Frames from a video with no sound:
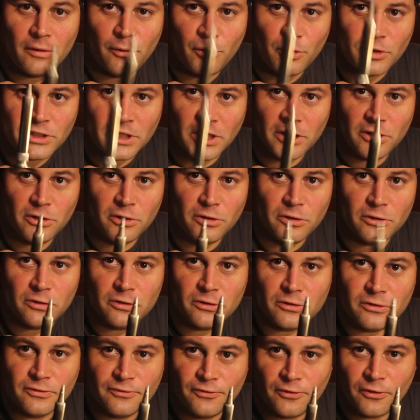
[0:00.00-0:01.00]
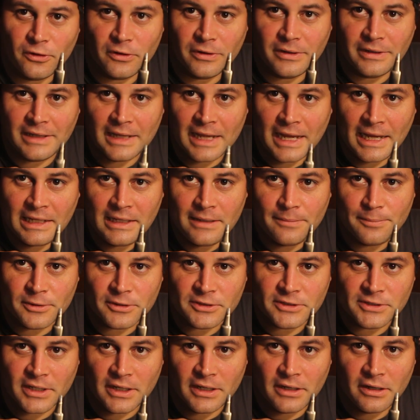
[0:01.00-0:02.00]
which I use for
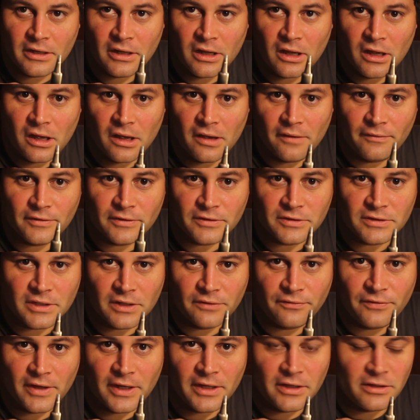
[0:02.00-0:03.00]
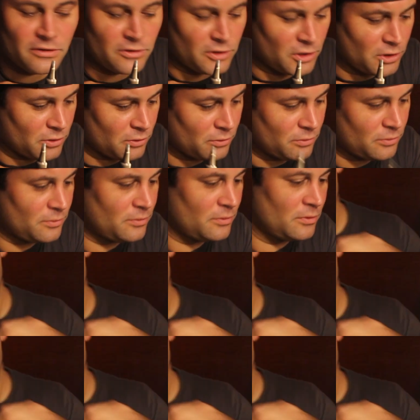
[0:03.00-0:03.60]
90% of the stuff I do